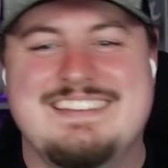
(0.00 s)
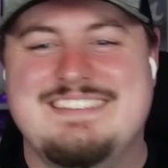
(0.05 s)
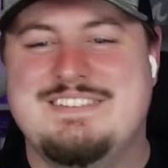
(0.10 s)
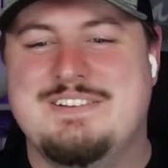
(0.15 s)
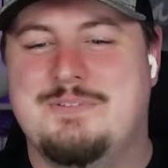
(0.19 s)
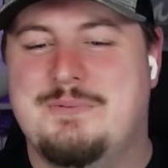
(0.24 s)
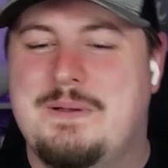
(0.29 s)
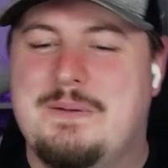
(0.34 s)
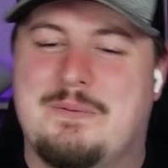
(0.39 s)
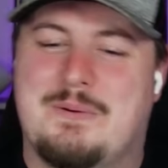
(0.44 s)

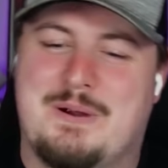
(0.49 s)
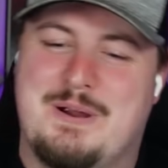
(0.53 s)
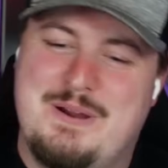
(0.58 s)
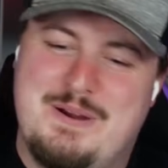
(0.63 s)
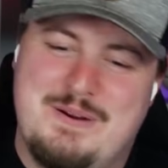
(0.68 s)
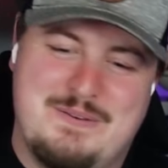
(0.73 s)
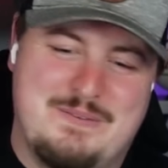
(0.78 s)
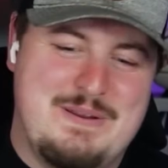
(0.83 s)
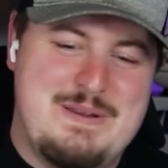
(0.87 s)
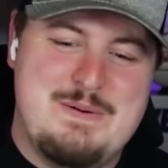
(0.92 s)
dude, we
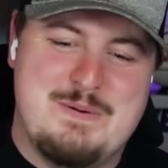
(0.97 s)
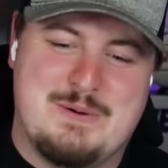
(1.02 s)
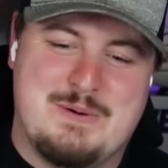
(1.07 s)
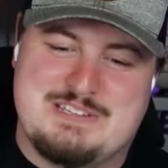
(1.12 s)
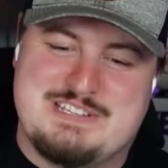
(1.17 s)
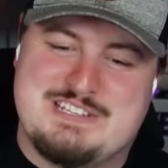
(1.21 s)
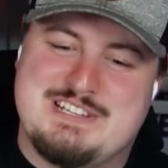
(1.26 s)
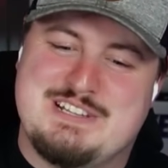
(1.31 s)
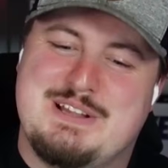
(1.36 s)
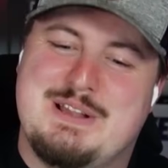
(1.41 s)
were
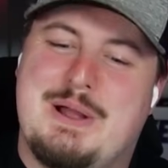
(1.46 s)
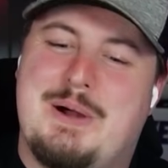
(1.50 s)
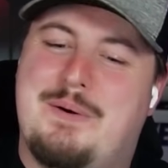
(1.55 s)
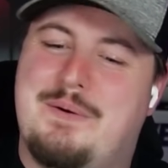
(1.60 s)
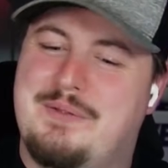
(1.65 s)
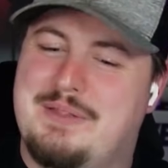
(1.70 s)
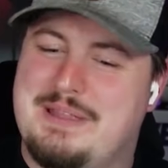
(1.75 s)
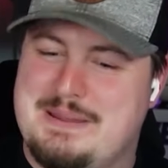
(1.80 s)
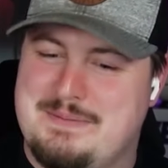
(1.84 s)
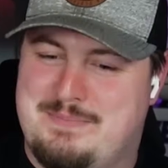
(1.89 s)

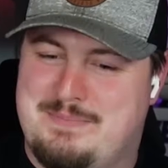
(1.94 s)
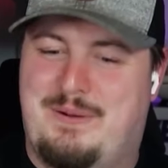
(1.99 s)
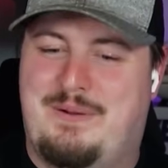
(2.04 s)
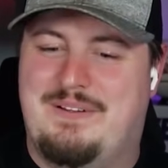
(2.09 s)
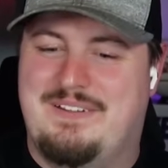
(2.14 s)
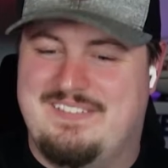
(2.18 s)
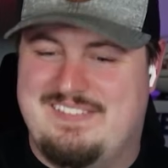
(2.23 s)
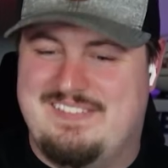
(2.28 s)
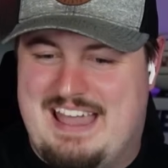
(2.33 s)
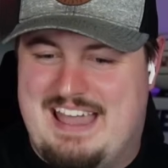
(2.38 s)
slowly
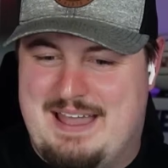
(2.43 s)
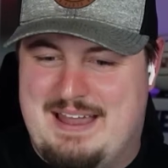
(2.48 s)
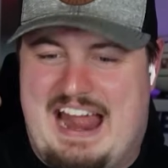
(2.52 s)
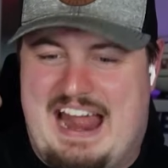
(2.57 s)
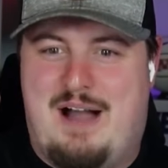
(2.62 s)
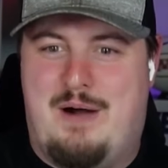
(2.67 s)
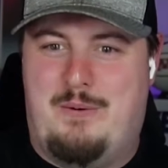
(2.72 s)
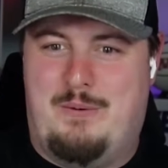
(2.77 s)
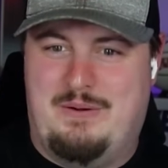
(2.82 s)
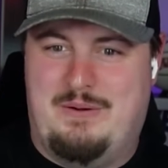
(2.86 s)
pulling that
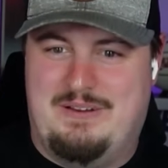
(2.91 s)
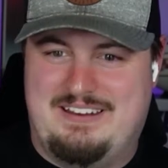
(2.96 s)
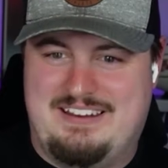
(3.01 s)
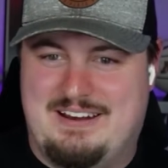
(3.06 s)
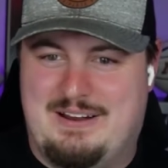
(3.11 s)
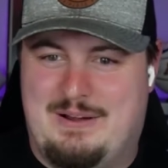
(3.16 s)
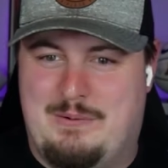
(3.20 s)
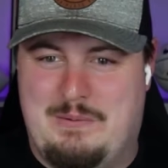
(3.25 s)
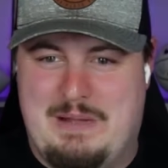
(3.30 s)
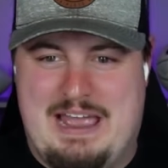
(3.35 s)
out,
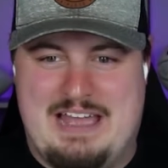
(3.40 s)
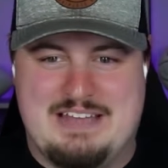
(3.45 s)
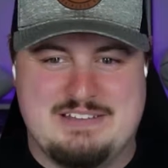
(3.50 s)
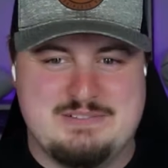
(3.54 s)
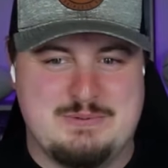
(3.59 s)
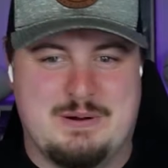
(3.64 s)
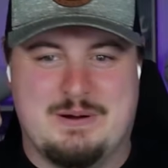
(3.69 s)
as we